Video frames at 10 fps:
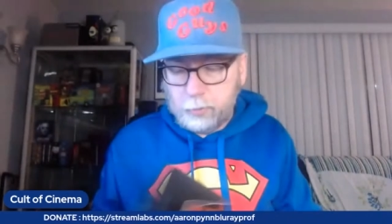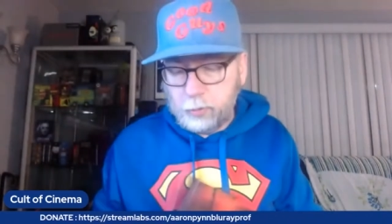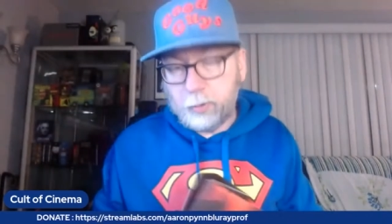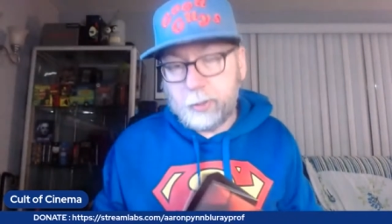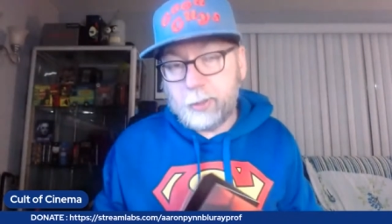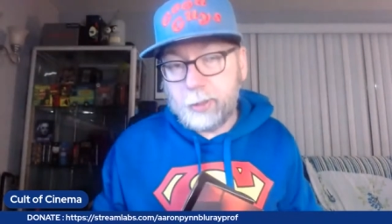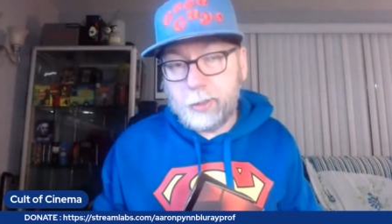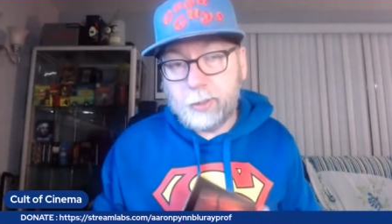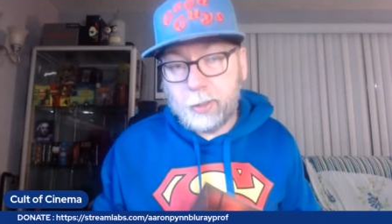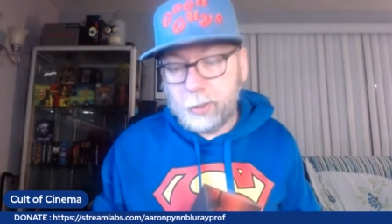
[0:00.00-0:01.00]
So this
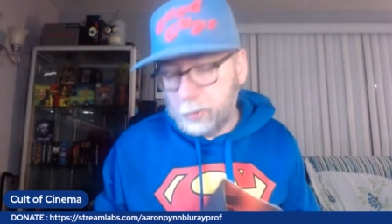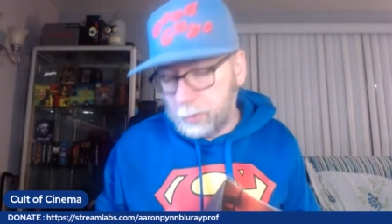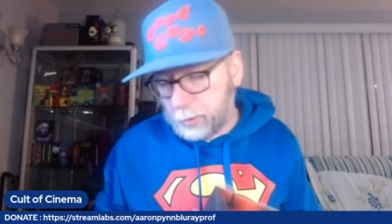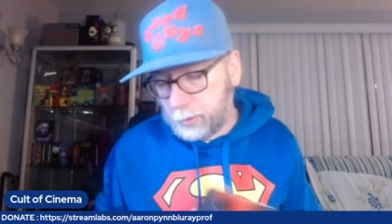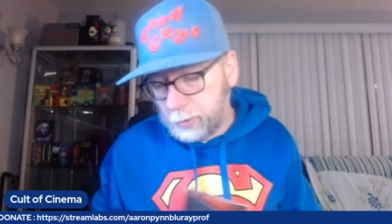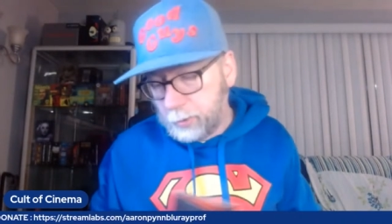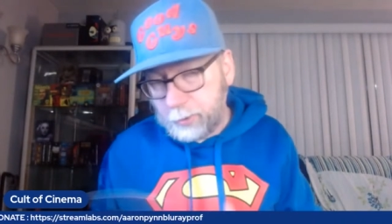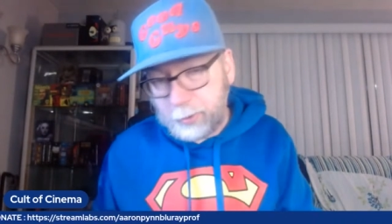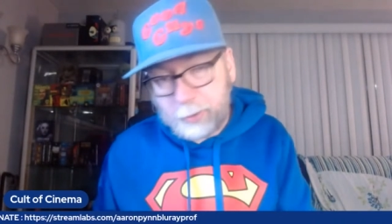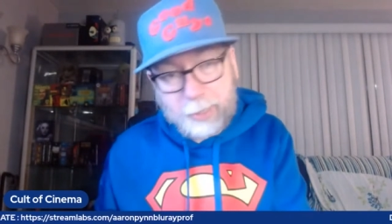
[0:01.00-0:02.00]
is.
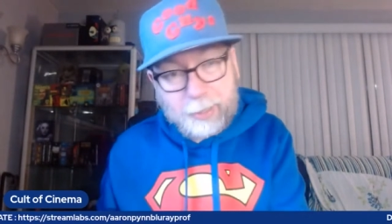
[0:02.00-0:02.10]
See,